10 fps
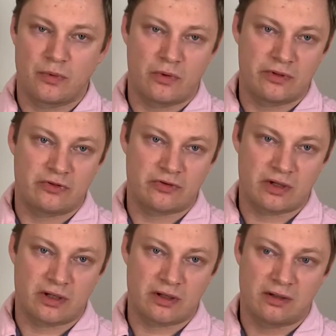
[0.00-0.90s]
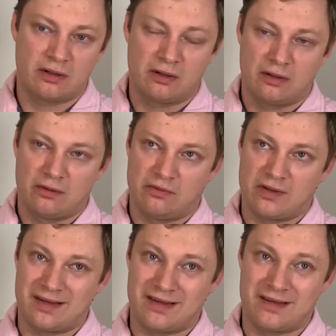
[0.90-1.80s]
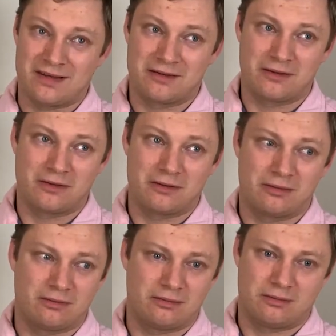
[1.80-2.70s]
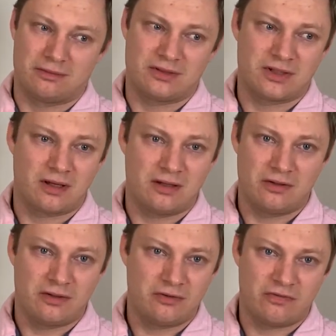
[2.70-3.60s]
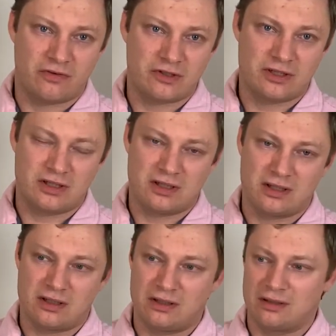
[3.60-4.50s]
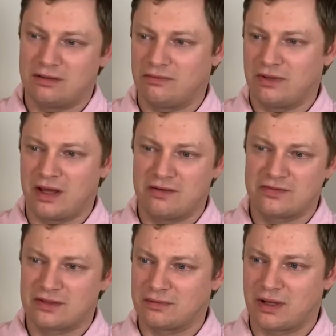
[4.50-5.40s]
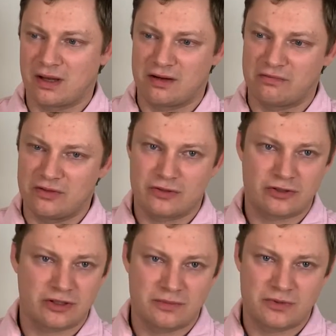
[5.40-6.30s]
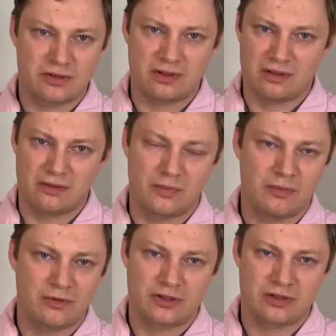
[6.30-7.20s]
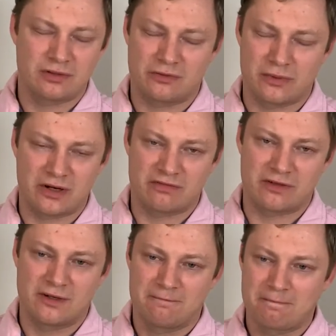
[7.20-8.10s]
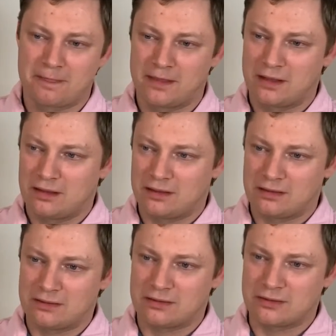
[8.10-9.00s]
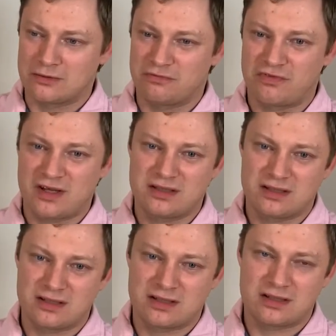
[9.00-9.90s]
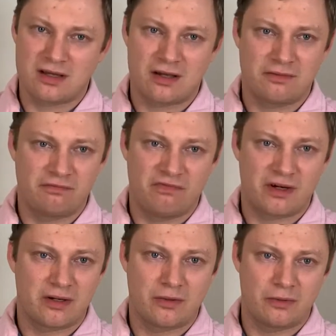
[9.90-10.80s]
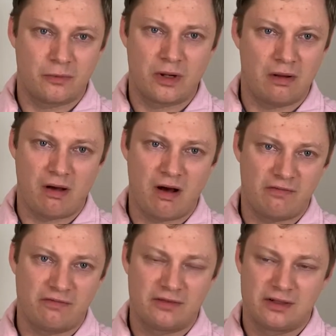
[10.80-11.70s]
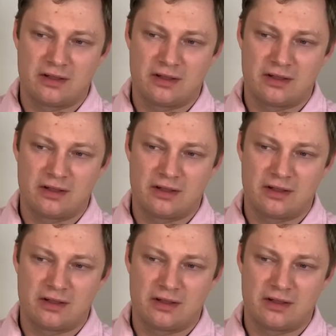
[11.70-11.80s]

poetry, they study in the university, they have some kind of internships in publishing or whatever. So Frances is not very well off.